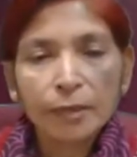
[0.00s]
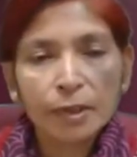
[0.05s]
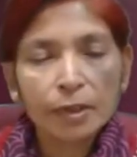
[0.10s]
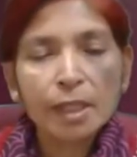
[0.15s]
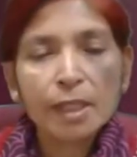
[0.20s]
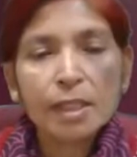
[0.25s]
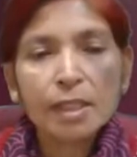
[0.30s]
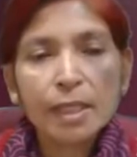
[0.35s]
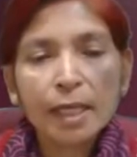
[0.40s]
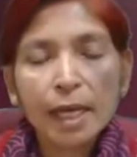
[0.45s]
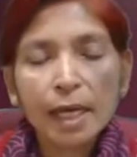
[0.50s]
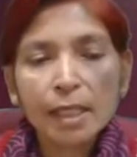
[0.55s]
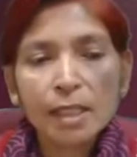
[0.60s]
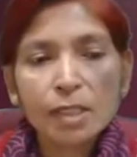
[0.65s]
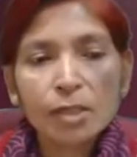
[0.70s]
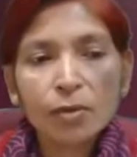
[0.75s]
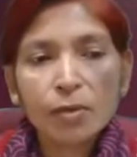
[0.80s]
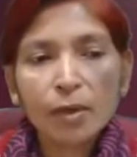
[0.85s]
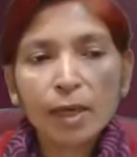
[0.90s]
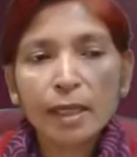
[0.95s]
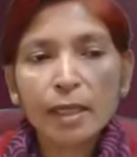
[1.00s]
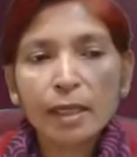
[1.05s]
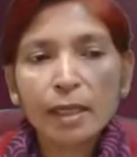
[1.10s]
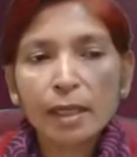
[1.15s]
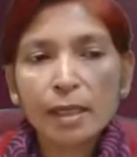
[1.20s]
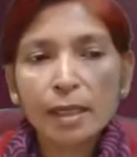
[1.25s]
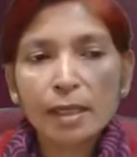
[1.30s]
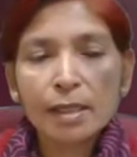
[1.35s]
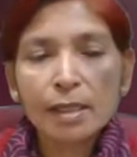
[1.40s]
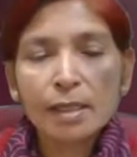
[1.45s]
This x square
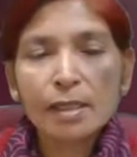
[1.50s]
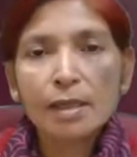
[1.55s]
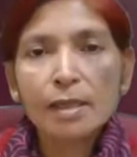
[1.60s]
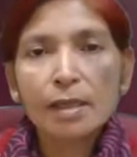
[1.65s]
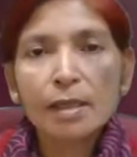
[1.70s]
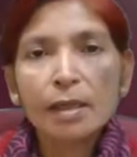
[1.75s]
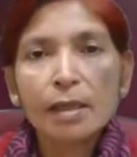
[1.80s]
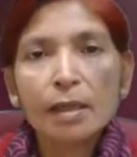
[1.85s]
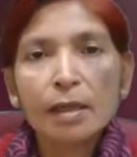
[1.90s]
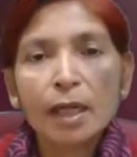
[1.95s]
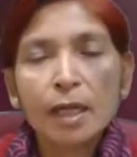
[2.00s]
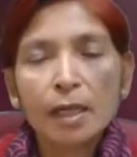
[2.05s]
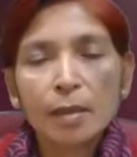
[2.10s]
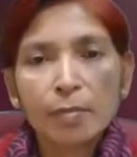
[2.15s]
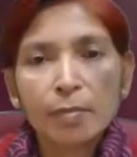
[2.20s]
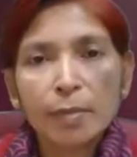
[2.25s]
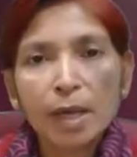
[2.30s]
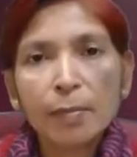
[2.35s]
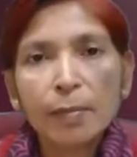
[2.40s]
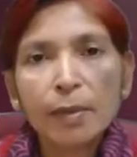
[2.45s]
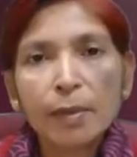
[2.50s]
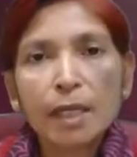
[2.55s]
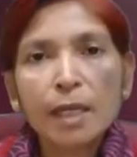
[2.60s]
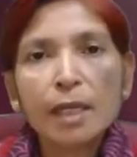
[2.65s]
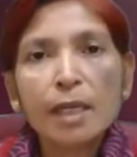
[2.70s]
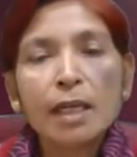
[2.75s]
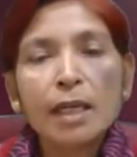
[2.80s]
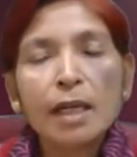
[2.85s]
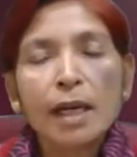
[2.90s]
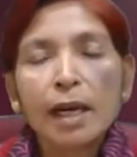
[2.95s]
is, it may be
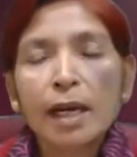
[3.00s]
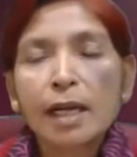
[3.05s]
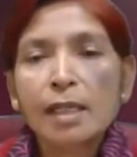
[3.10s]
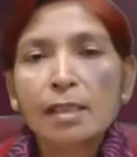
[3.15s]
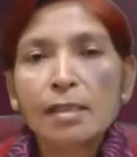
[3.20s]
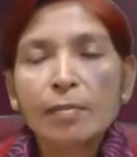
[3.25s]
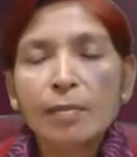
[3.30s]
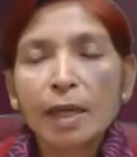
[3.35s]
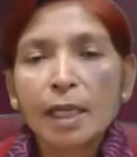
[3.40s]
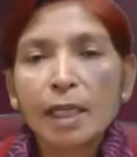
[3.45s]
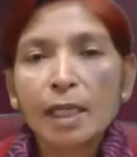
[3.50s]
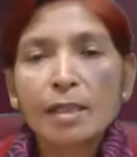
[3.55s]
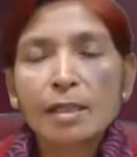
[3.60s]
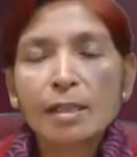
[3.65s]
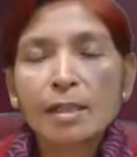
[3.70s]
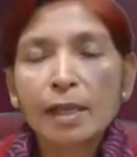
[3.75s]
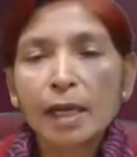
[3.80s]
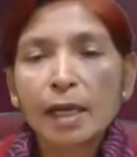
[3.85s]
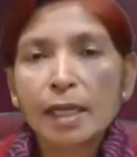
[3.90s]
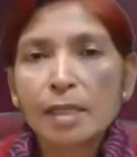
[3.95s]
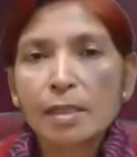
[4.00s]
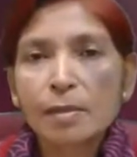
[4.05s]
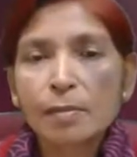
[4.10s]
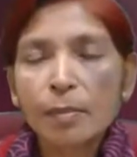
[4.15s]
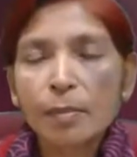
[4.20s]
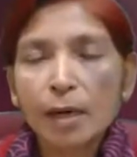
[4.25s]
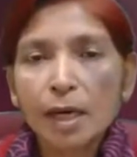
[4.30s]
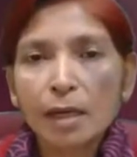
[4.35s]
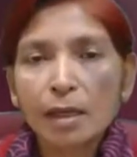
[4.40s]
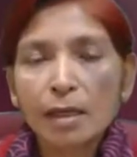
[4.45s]
x minus x
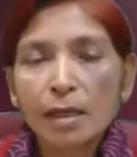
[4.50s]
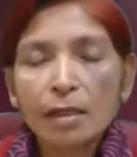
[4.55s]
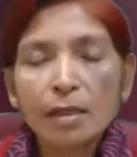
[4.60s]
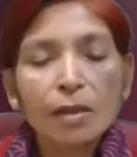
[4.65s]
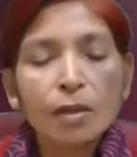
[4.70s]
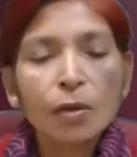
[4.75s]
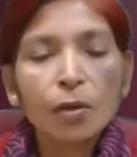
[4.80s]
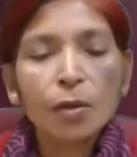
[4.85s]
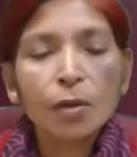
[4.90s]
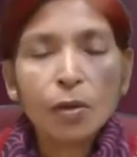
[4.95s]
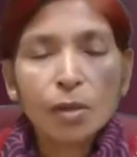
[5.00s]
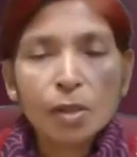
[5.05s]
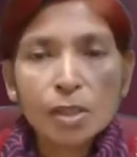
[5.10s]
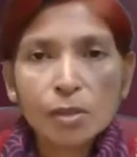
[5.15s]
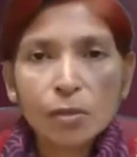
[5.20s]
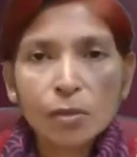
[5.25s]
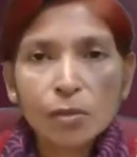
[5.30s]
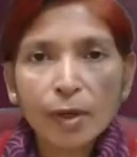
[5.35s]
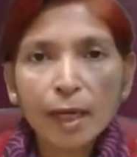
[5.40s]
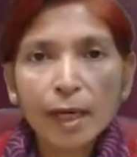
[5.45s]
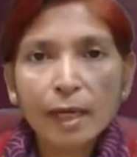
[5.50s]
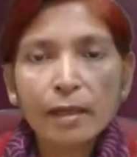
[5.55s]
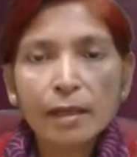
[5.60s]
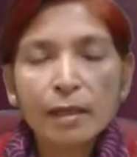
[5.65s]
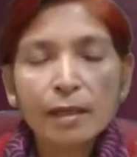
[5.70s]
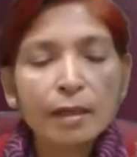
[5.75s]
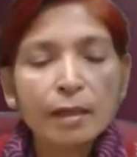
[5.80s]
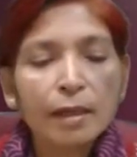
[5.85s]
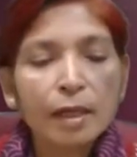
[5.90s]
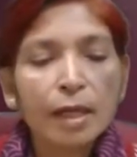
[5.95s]
bar whole square
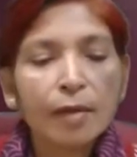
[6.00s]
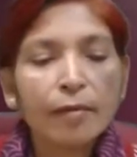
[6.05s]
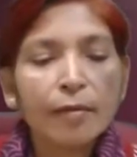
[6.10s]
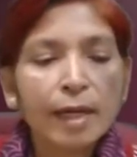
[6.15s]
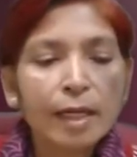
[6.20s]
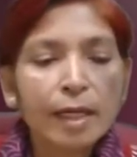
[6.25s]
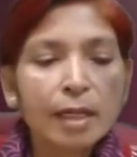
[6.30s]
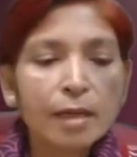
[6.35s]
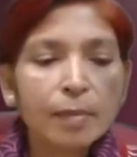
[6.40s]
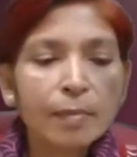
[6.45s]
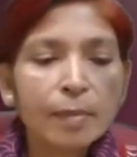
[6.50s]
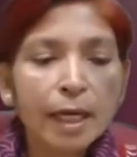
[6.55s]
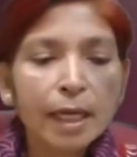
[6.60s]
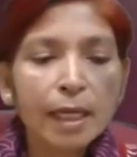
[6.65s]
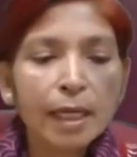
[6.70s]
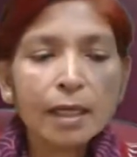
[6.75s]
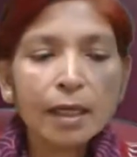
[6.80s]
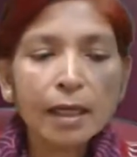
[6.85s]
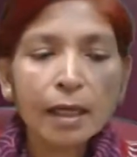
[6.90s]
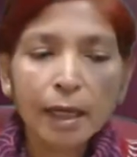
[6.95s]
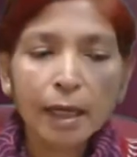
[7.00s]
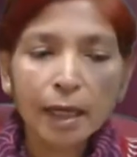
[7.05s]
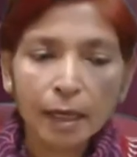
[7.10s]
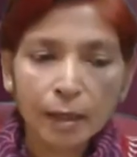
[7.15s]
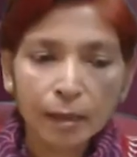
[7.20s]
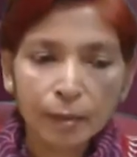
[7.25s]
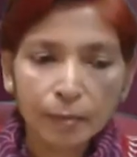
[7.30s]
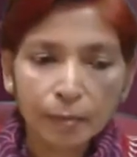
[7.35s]
divided by n.